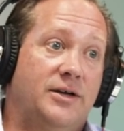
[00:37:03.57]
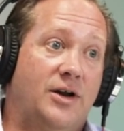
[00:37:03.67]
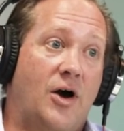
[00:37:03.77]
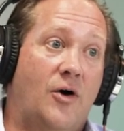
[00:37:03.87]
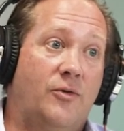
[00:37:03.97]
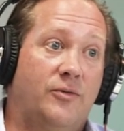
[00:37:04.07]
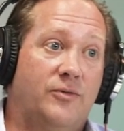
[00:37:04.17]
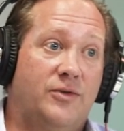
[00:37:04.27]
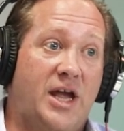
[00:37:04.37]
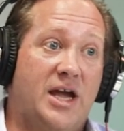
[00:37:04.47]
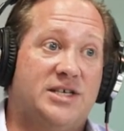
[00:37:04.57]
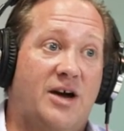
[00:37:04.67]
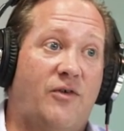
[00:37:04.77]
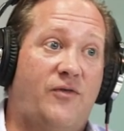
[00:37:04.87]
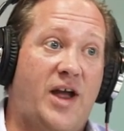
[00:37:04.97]
You know, they each
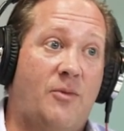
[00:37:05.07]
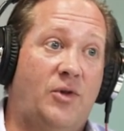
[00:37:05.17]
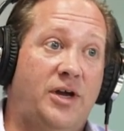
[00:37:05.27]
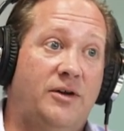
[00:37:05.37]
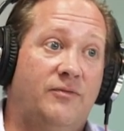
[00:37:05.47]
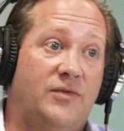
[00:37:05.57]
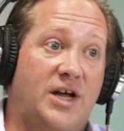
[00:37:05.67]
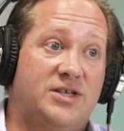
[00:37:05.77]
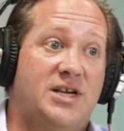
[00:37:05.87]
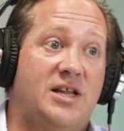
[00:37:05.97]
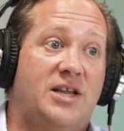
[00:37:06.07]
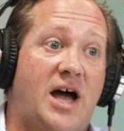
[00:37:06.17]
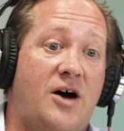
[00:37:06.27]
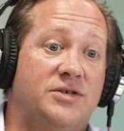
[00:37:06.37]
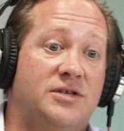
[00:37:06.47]
have a family. That's
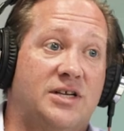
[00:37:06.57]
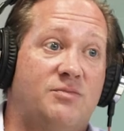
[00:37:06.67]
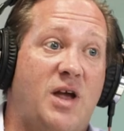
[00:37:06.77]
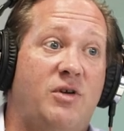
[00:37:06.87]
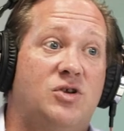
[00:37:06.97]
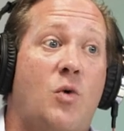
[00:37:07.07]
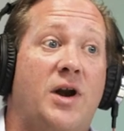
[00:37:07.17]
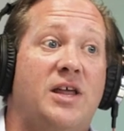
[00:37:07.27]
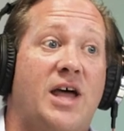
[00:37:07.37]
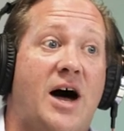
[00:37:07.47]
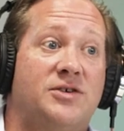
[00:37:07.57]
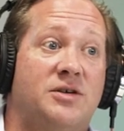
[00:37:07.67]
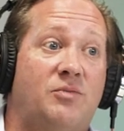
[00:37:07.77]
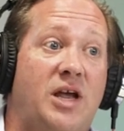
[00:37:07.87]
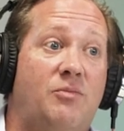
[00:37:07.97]
10,000, that's maybe
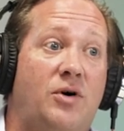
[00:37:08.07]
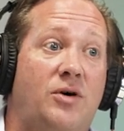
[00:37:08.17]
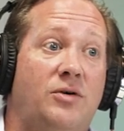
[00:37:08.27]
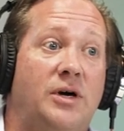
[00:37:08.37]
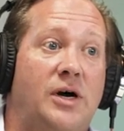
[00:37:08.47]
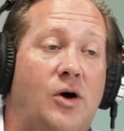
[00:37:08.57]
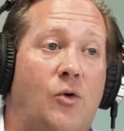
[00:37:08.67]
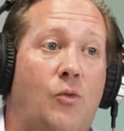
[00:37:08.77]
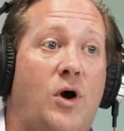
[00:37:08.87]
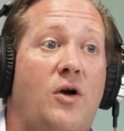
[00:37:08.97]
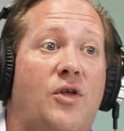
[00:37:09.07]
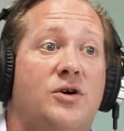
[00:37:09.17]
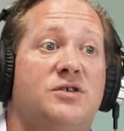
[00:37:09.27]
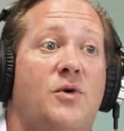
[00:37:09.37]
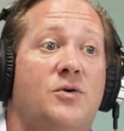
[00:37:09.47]
20,000 people. Where are
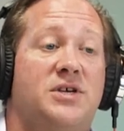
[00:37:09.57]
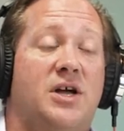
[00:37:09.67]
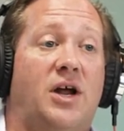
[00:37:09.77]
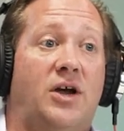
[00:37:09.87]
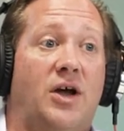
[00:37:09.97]
those folks going to